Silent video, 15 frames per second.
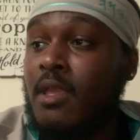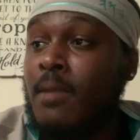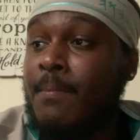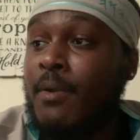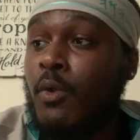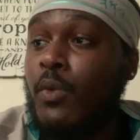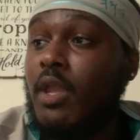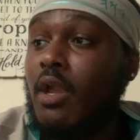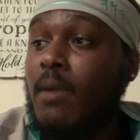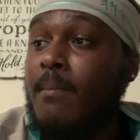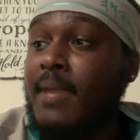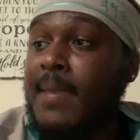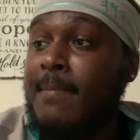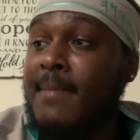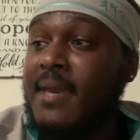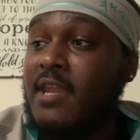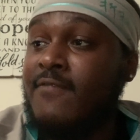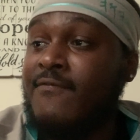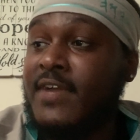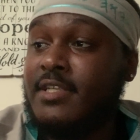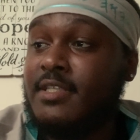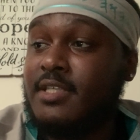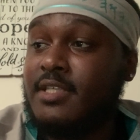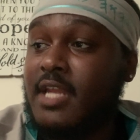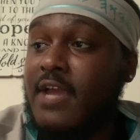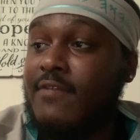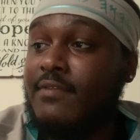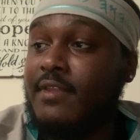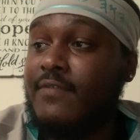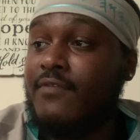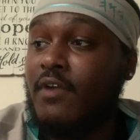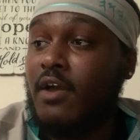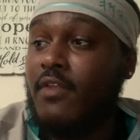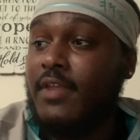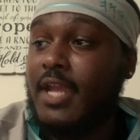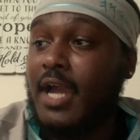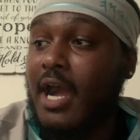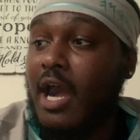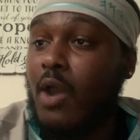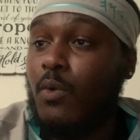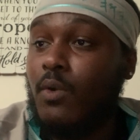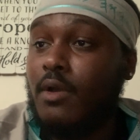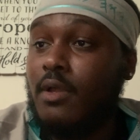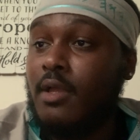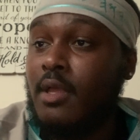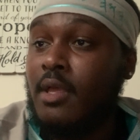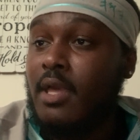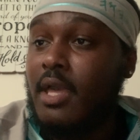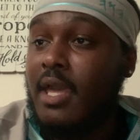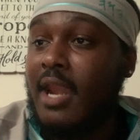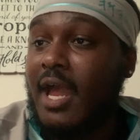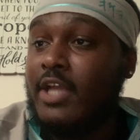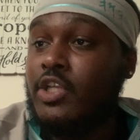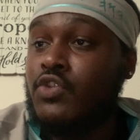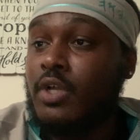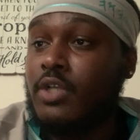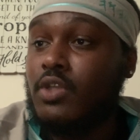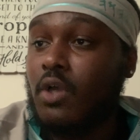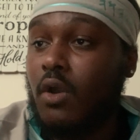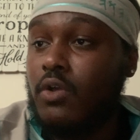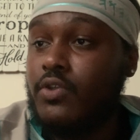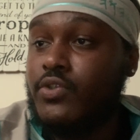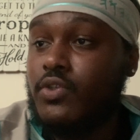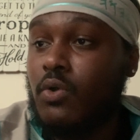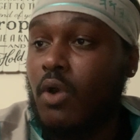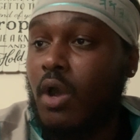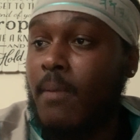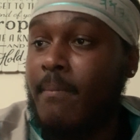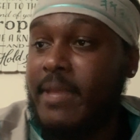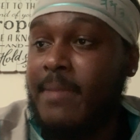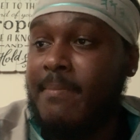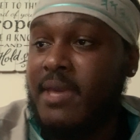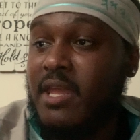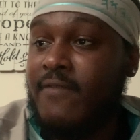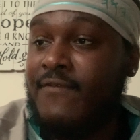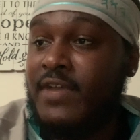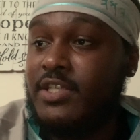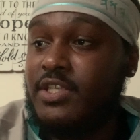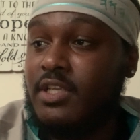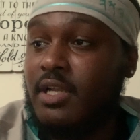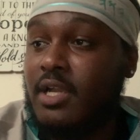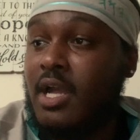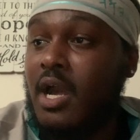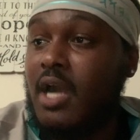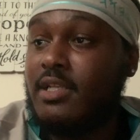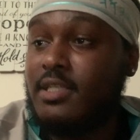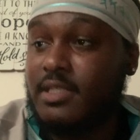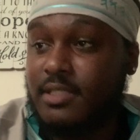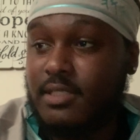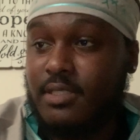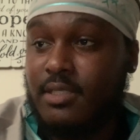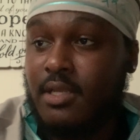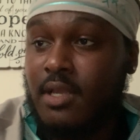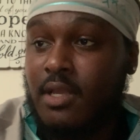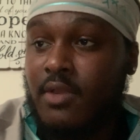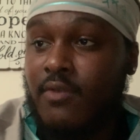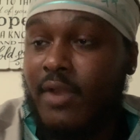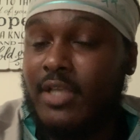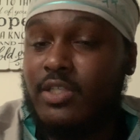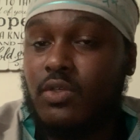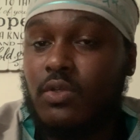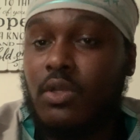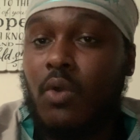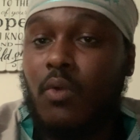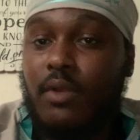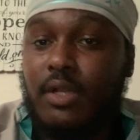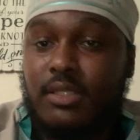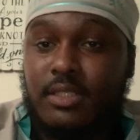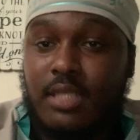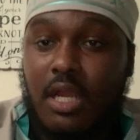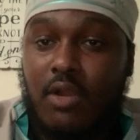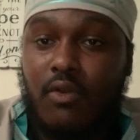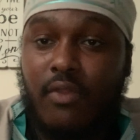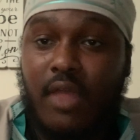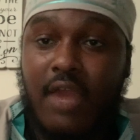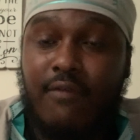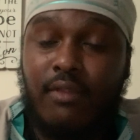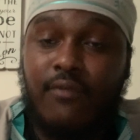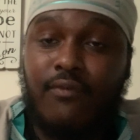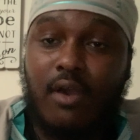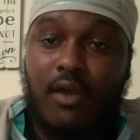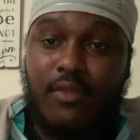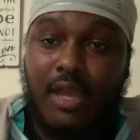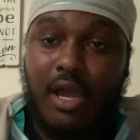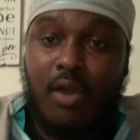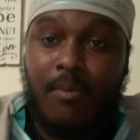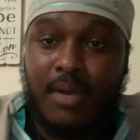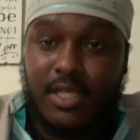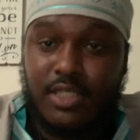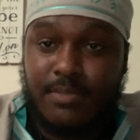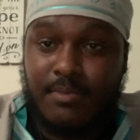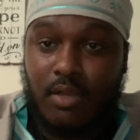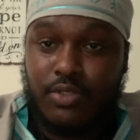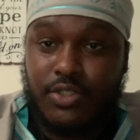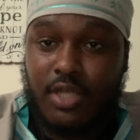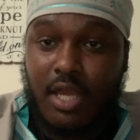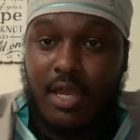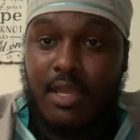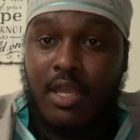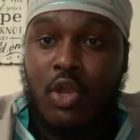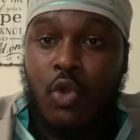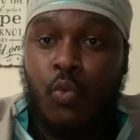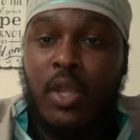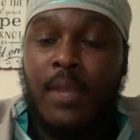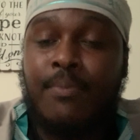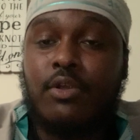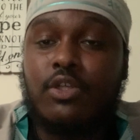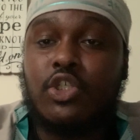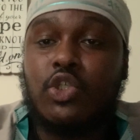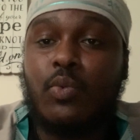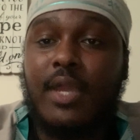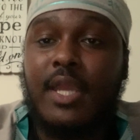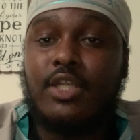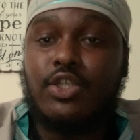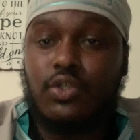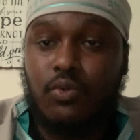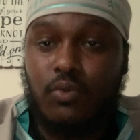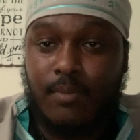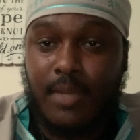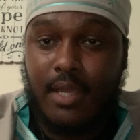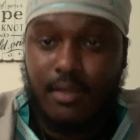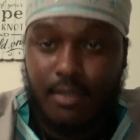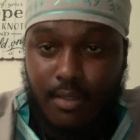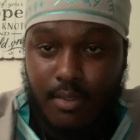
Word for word: but we are made manifest unto the Heavenly Father, Yahweh, and I trust also are made manifest in your conscience. Right? So knowing the terror of the Heavenly Father, Yahweh Bashim Shai, we persuade you, man.